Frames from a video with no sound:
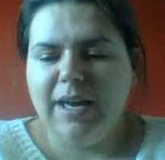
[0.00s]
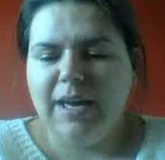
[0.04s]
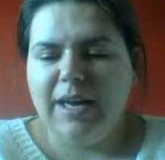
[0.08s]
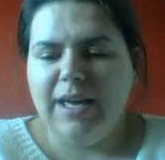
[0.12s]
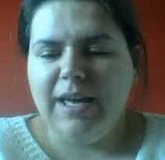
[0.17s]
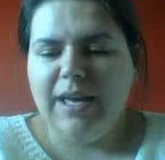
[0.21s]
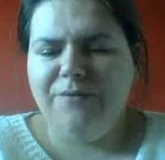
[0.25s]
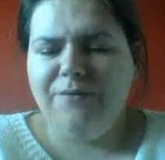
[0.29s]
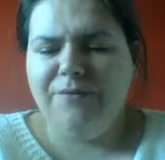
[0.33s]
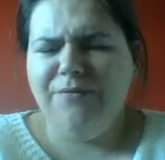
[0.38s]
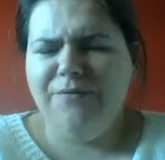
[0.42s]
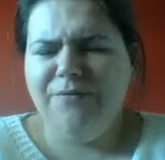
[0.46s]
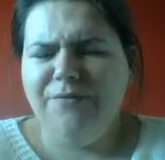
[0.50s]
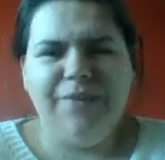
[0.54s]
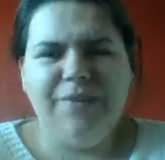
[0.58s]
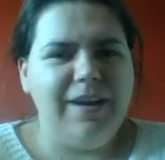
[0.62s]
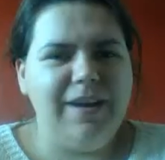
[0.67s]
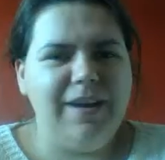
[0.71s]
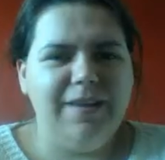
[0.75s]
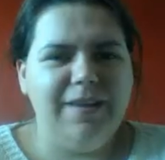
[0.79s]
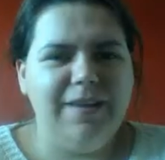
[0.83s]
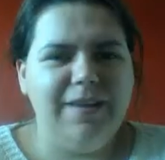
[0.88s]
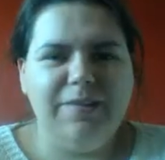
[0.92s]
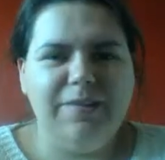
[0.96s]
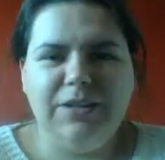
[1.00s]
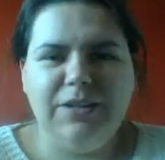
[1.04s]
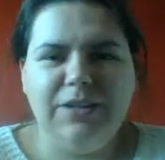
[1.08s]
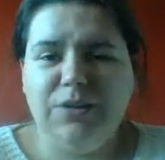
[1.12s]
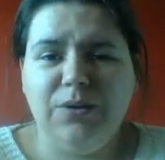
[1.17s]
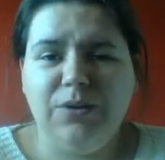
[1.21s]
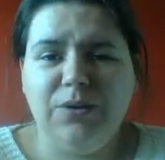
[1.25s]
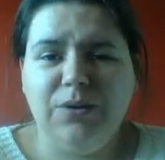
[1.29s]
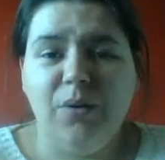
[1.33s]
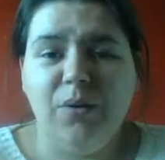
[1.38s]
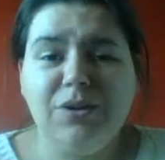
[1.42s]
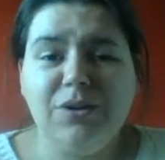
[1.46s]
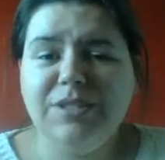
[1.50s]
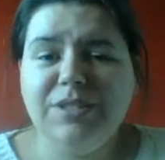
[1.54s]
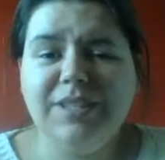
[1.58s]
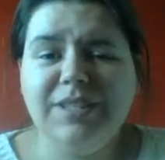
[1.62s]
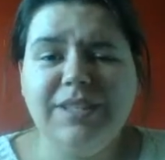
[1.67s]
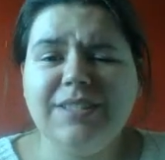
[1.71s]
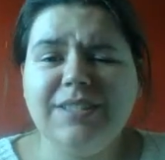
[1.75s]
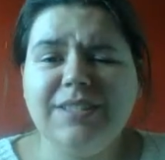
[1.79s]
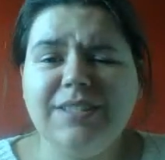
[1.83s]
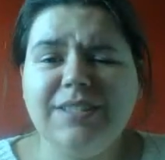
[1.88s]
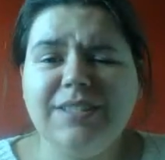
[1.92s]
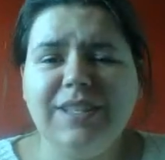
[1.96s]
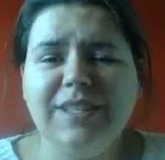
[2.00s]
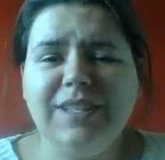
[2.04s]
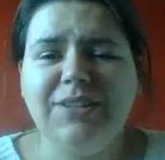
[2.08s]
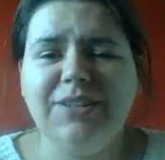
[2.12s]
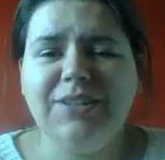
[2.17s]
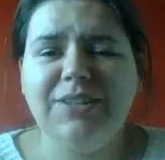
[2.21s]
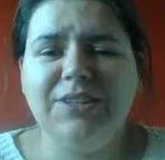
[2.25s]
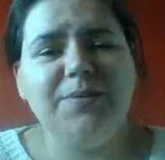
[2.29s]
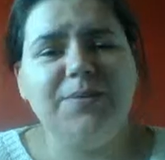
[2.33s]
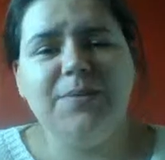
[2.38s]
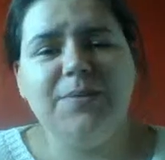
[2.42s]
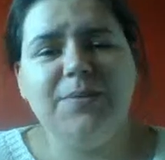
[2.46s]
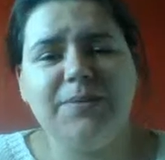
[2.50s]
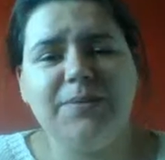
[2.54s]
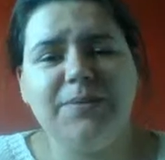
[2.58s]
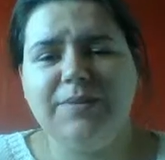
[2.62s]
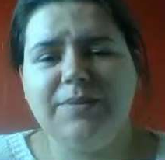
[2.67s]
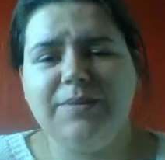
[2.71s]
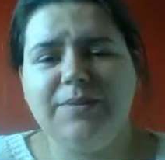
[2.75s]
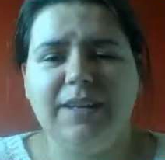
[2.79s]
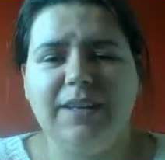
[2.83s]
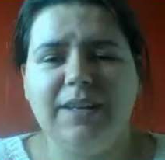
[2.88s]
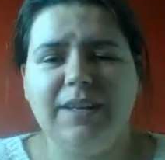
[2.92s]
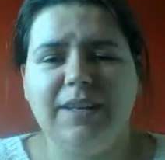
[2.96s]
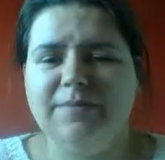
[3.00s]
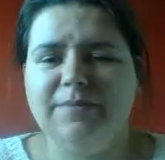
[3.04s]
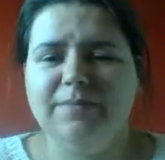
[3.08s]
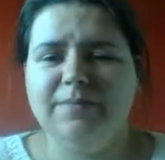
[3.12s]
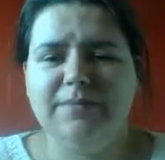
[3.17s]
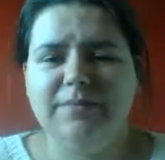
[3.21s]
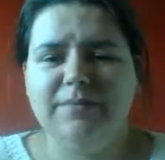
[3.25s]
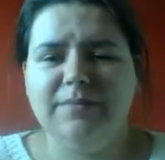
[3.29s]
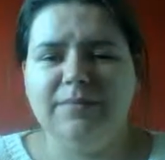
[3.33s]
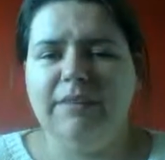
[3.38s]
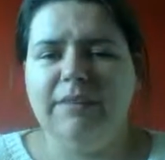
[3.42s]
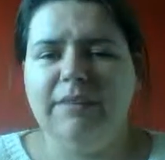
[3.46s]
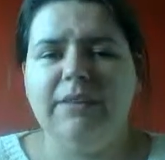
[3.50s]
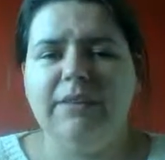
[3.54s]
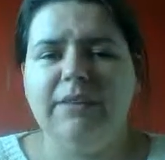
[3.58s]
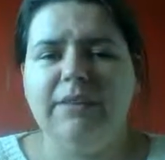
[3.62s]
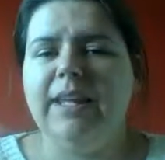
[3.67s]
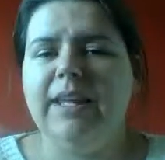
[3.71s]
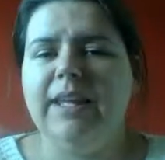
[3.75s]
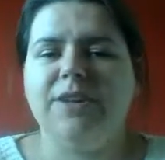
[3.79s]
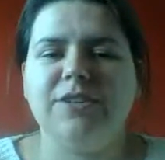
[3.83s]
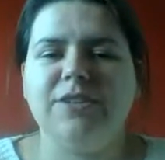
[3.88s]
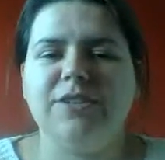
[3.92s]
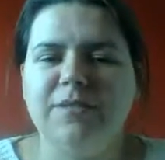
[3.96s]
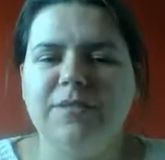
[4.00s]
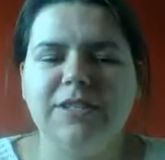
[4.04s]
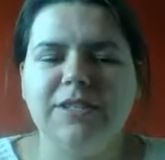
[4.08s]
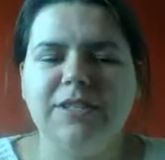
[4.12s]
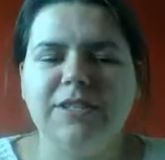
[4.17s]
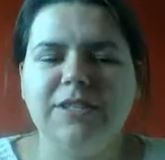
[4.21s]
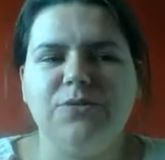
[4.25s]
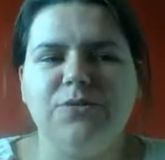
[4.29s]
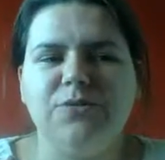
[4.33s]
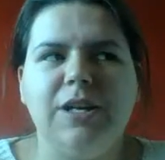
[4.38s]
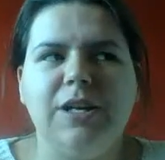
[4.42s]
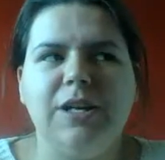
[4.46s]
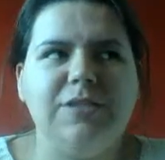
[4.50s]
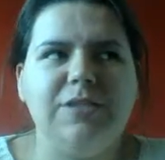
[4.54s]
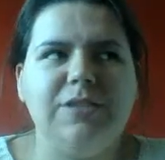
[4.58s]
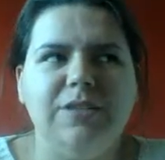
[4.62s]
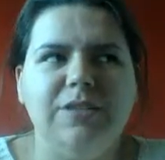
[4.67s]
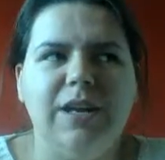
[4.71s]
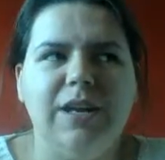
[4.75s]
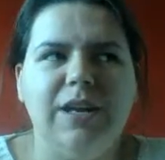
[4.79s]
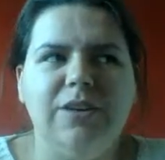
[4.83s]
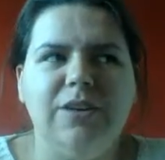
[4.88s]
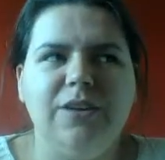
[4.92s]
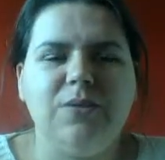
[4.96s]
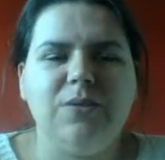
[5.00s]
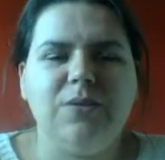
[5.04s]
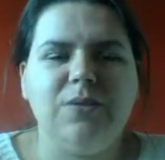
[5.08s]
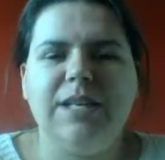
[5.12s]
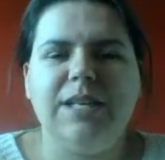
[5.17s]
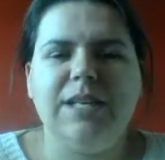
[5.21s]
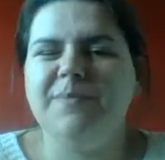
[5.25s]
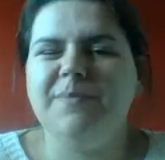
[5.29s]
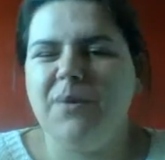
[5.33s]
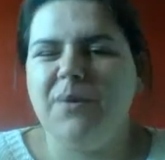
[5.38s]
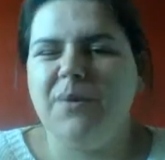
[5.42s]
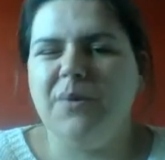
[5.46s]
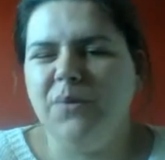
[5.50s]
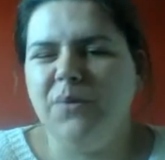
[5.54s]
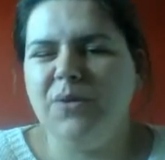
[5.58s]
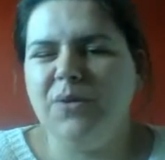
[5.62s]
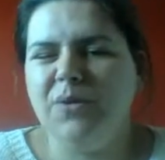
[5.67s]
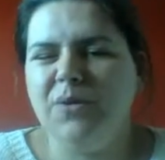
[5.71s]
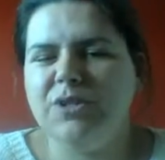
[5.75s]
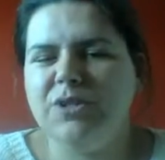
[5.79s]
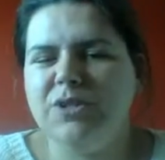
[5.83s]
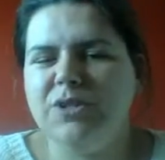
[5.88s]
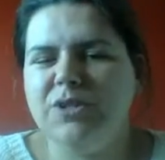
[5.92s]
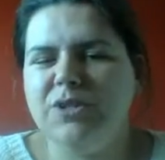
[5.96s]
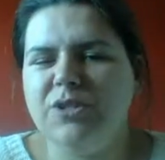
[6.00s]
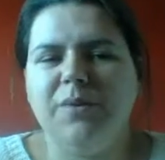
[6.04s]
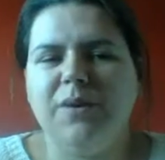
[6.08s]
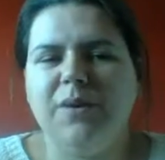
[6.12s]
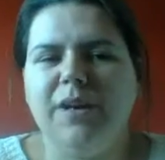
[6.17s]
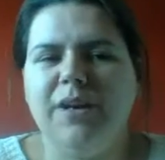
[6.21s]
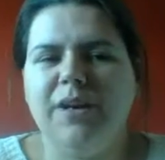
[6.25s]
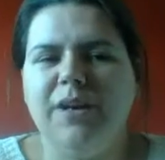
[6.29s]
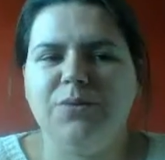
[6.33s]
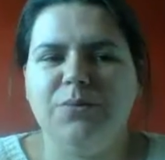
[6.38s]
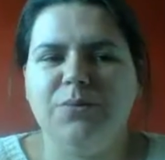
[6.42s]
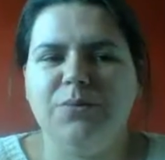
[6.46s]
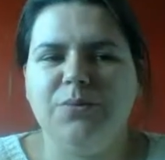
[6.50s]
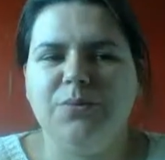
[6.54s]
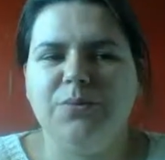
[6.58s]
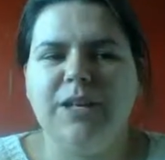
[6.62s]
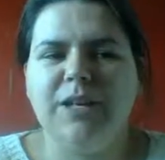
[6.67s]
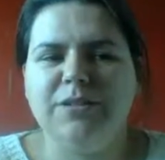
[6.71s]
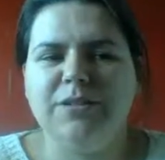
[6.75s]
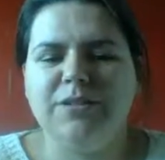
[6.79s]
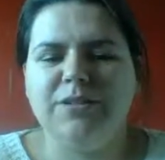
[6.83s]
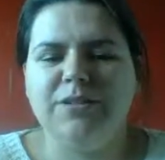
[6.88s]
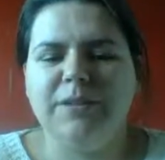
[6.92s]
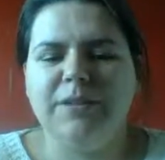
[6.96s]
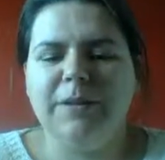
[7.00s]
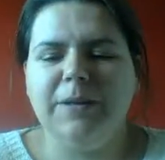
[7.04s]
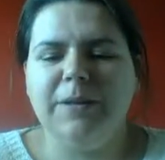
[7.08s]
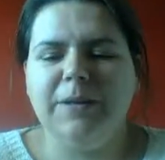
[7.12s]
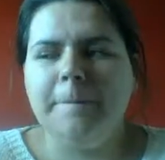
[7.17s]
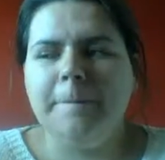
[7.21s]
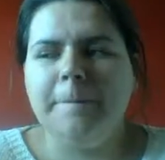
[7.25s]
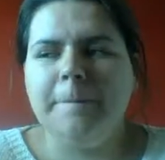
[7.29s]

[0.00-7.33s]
if you watch this, can you like leave a like or something, because I know it says people watch it, but I don't actually